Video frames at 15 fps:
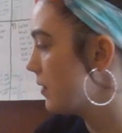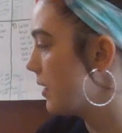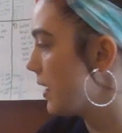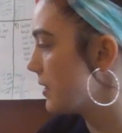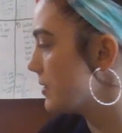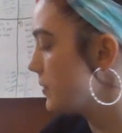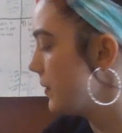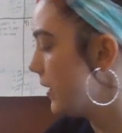
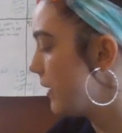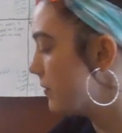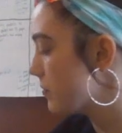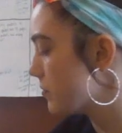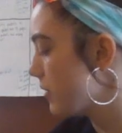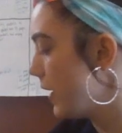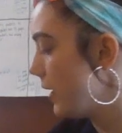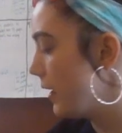Next we have
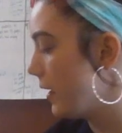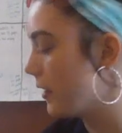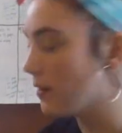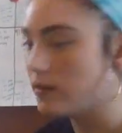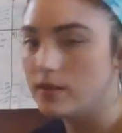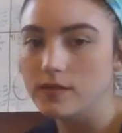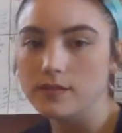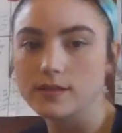right
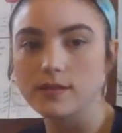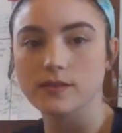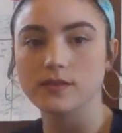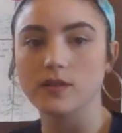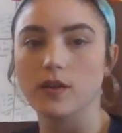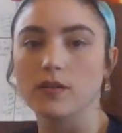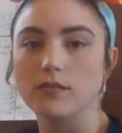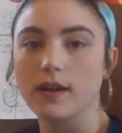angles.
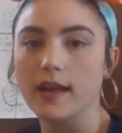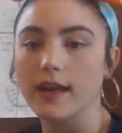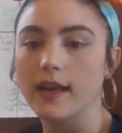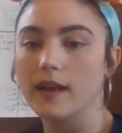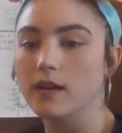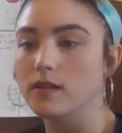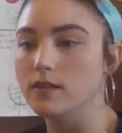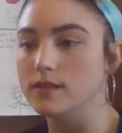So a right
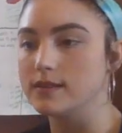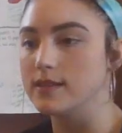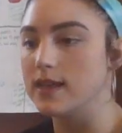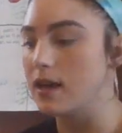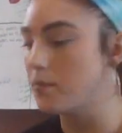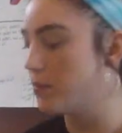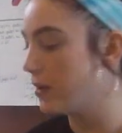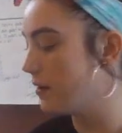angle is
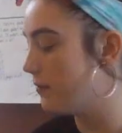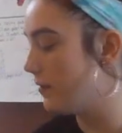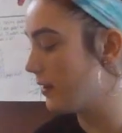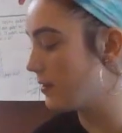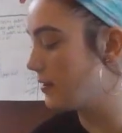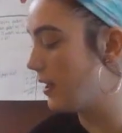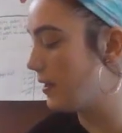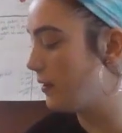that
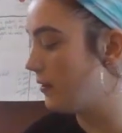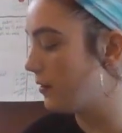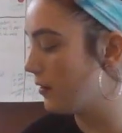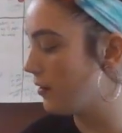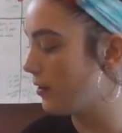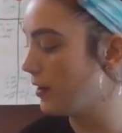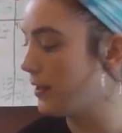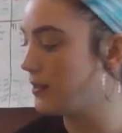perfect 90
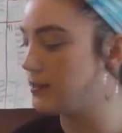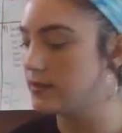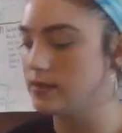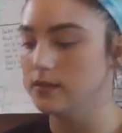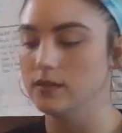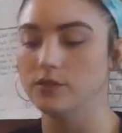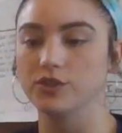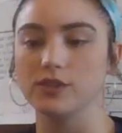
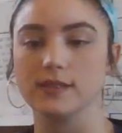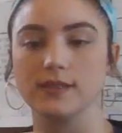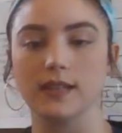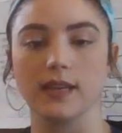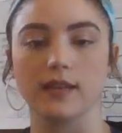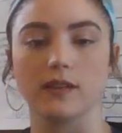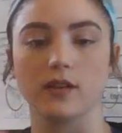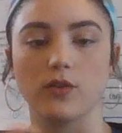degrees, just
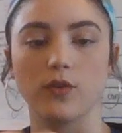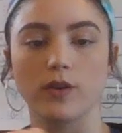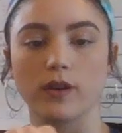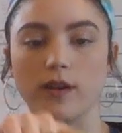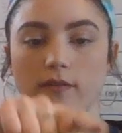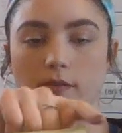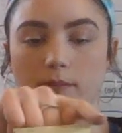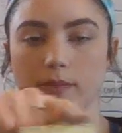like the
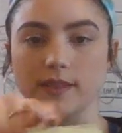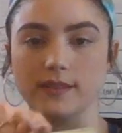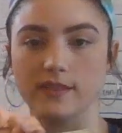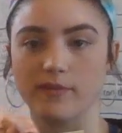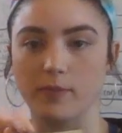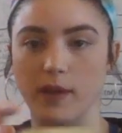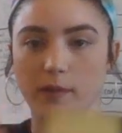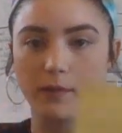corner of a
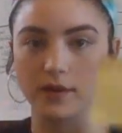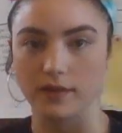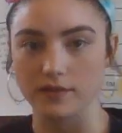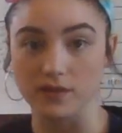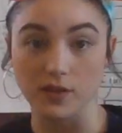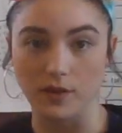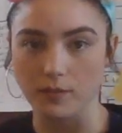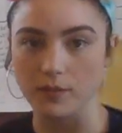piece of paper.
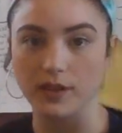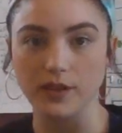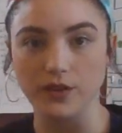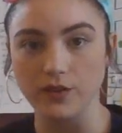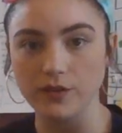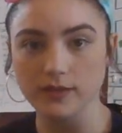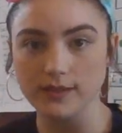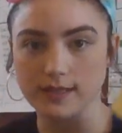So I'm going
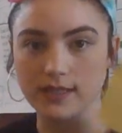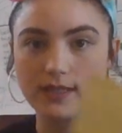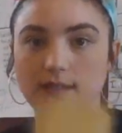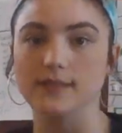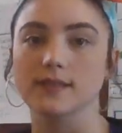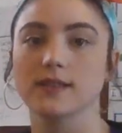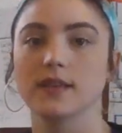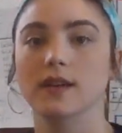to use
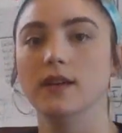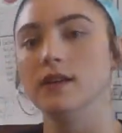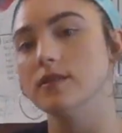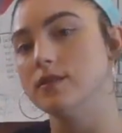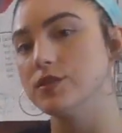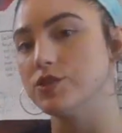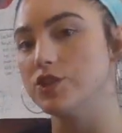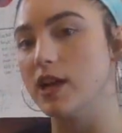this
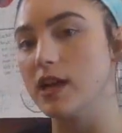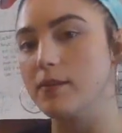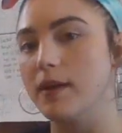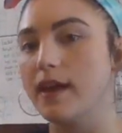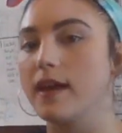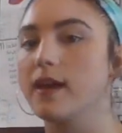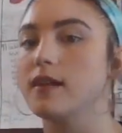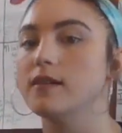to check
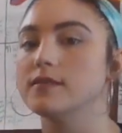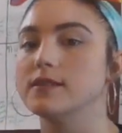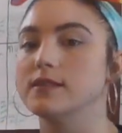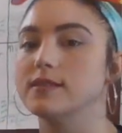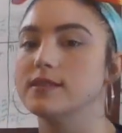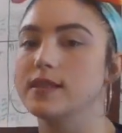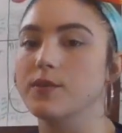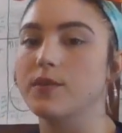my angles
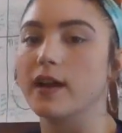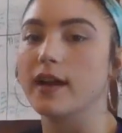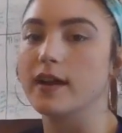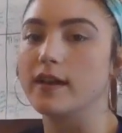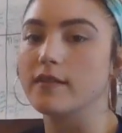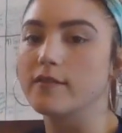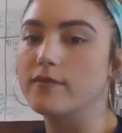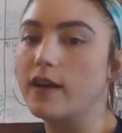and see where I
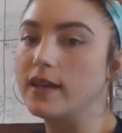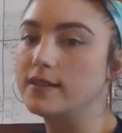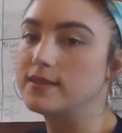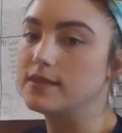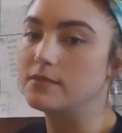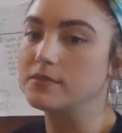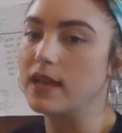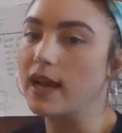can find
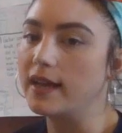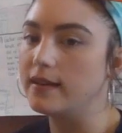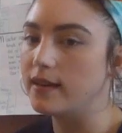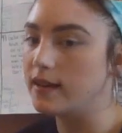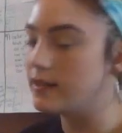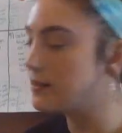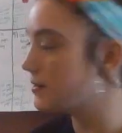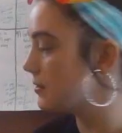some
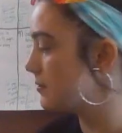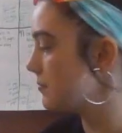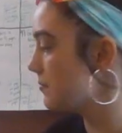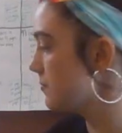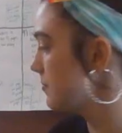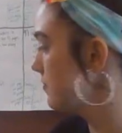90s.